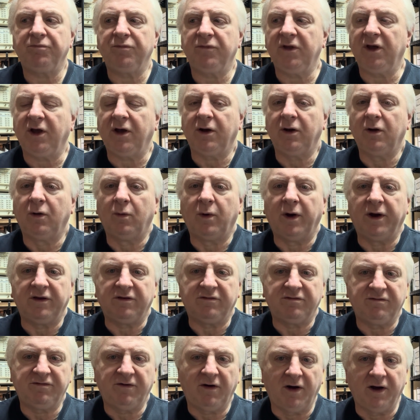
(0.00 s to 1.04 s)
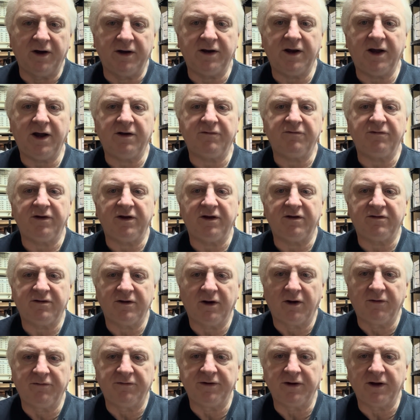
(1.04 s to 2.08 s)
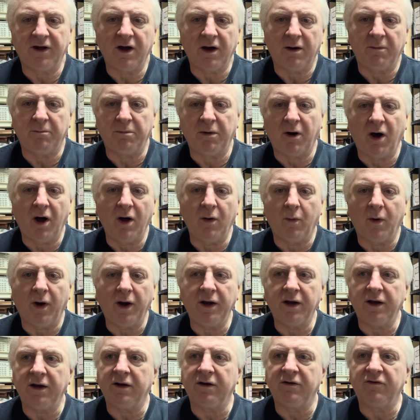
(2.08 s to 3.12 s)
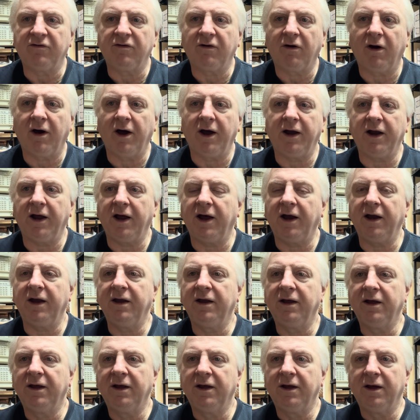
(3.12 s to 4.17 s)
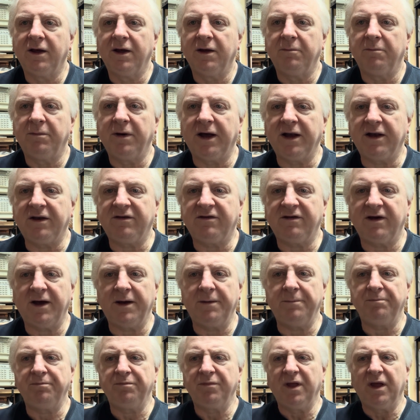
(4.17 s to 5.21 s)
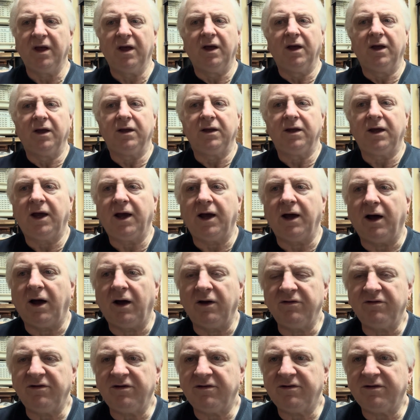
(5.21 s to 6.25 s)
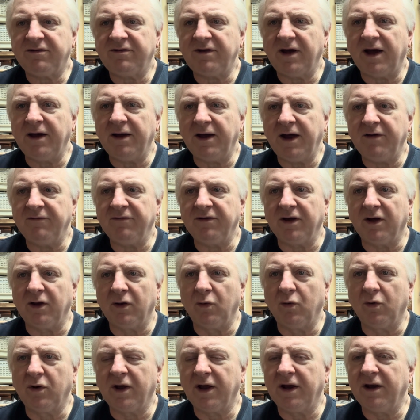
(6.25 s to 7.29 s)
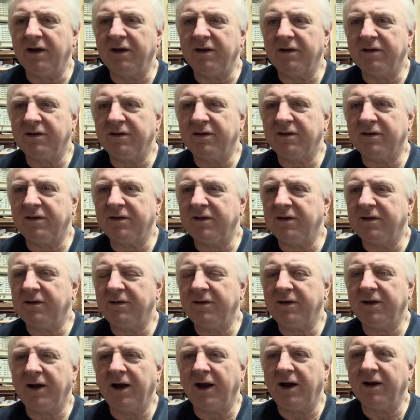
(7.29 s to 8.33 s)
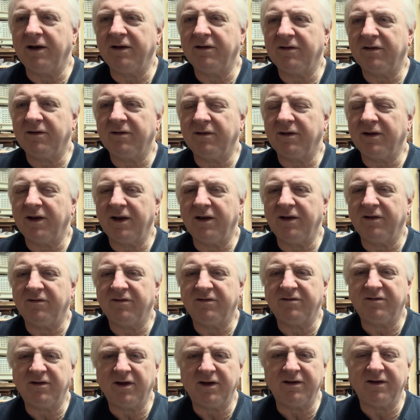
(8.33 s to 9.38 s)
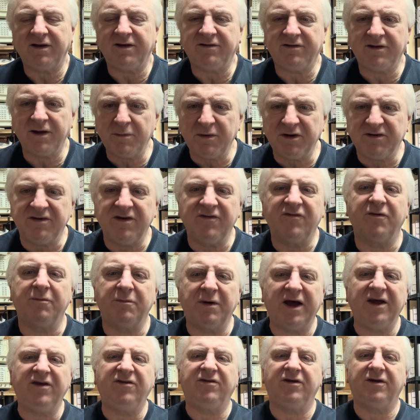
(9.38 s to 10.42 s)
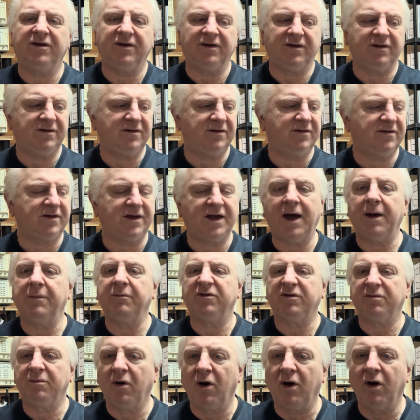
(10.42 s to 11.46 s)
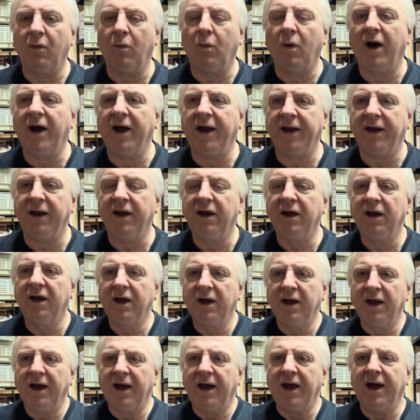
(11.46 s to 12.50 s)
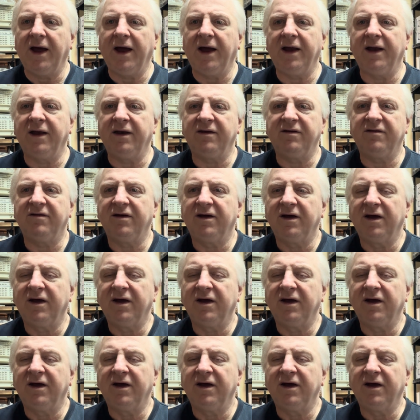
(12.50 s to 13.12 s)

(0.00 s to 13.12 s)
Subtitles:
You can always find out for yourself and go and buy one and try it out. But yeah, I was just having a look, and you know, there's so much information just comes my way, and